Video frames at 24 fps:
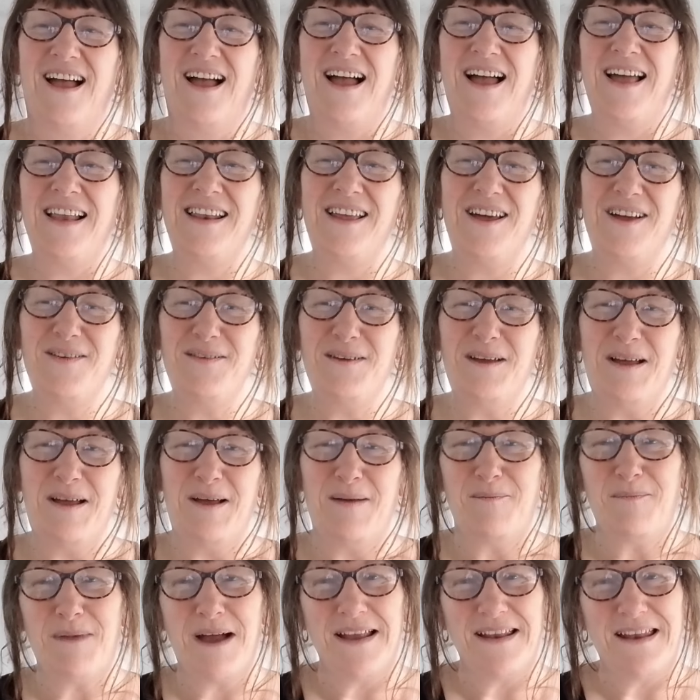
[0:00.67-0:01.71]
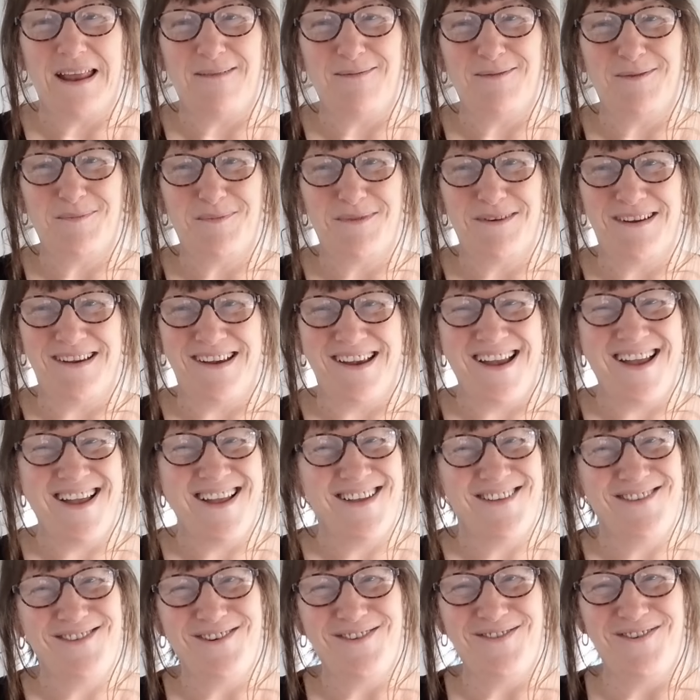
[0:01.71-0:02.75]
Hello, my name's Maria,
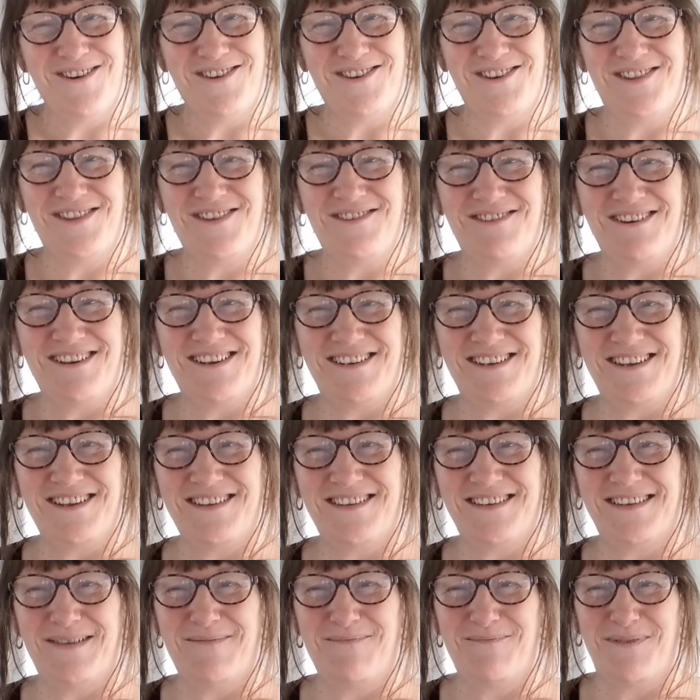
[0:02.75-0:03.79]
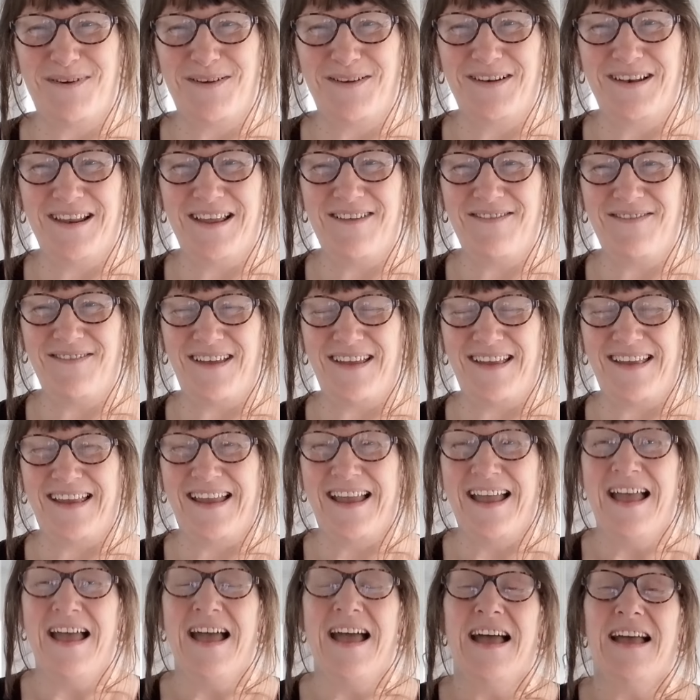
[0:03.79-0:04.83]
and you're watching the Richest and Simple Living.
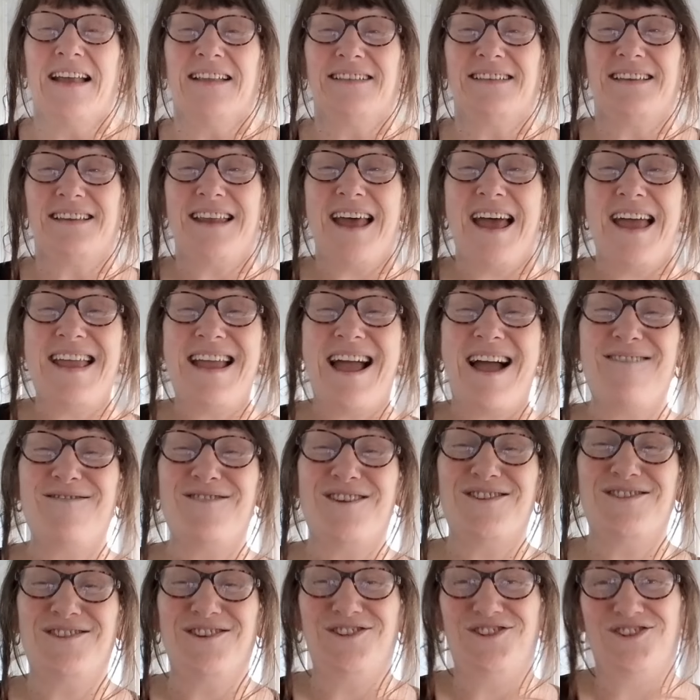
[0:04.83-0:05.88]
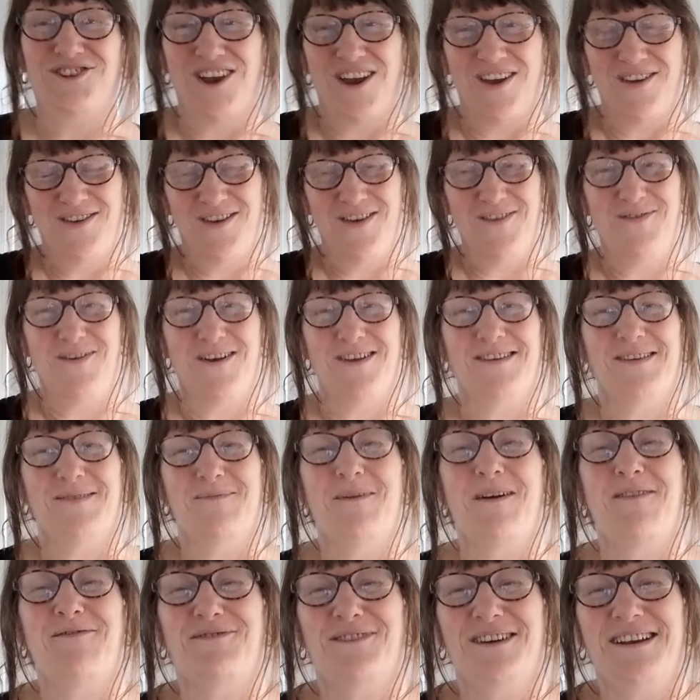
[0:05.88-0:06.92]
Today, I'm going to show you what's in
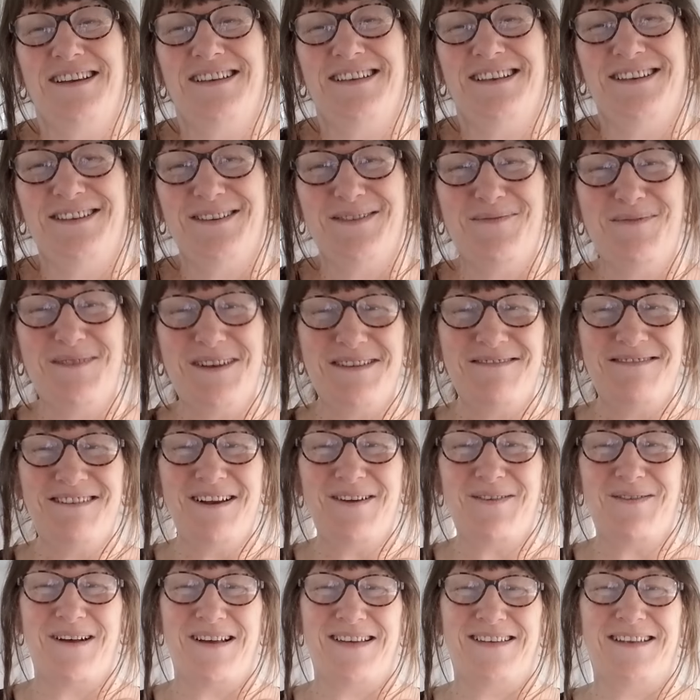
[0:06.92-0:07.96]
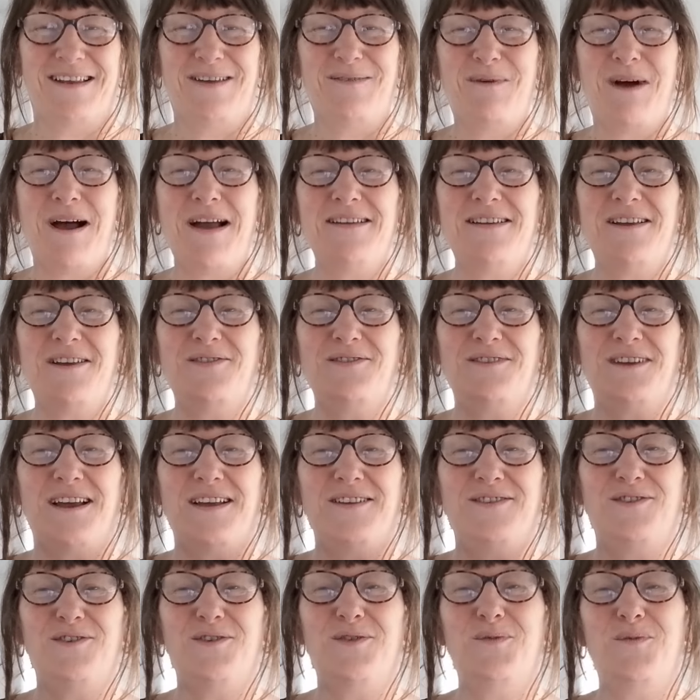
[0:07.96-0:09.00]
my freezer. Somebody requested, why don't I
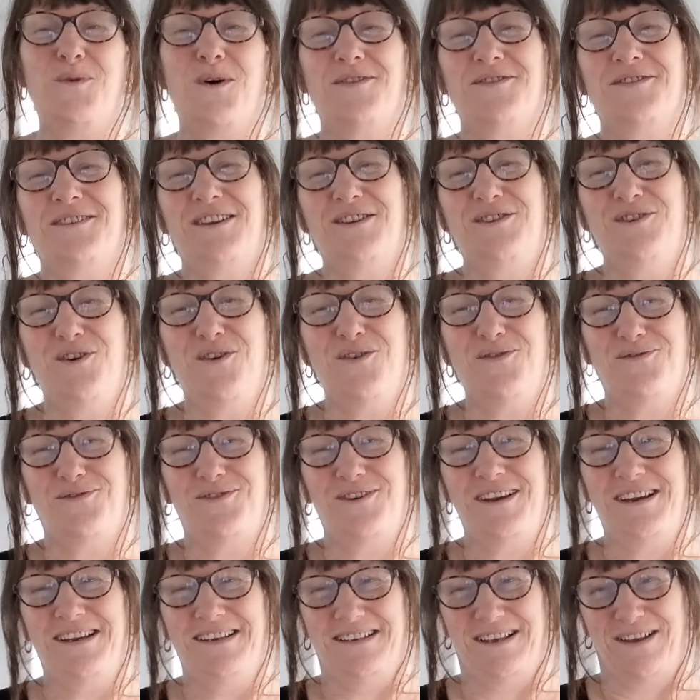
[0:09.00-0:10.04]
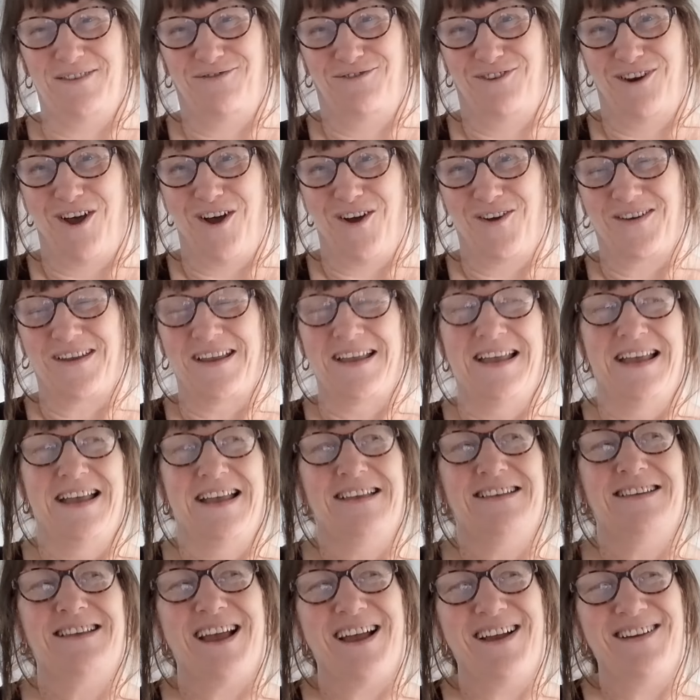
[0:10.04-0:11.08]
do what's in your freezer vlog?
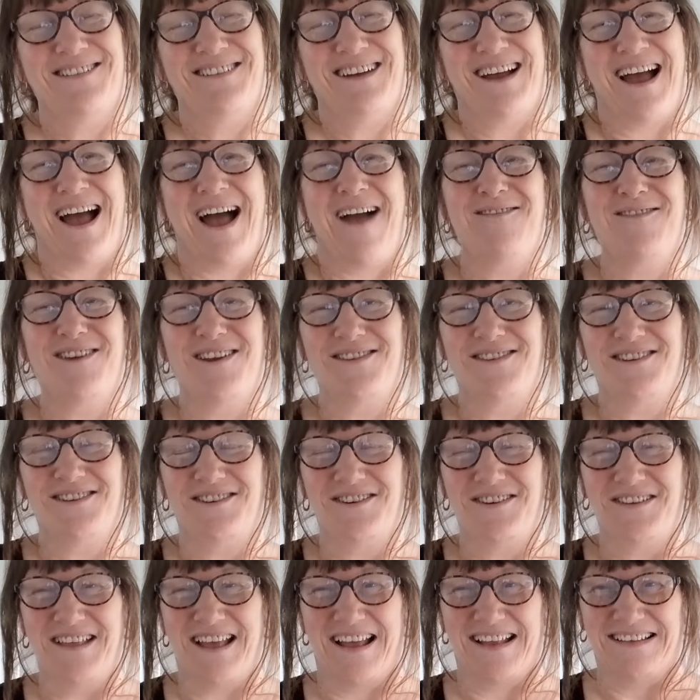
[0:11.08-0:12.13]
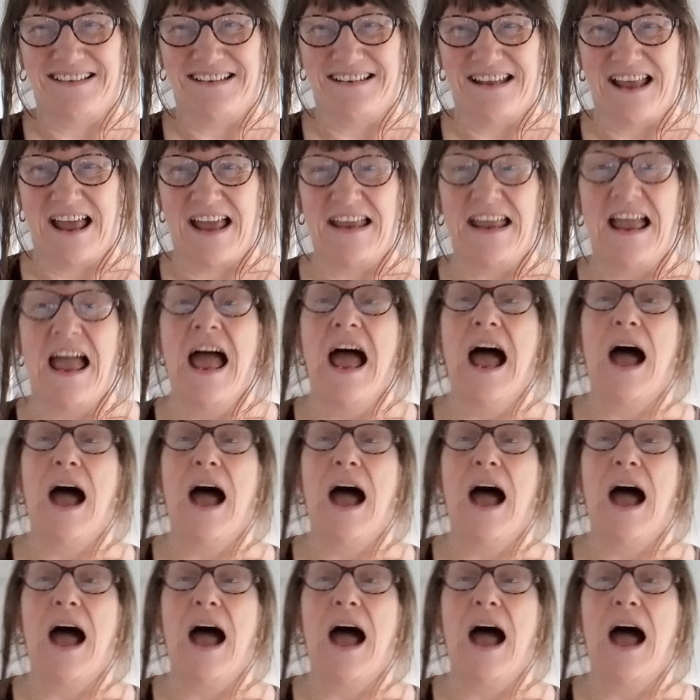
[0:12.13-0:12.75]
So, I'm going to do that today.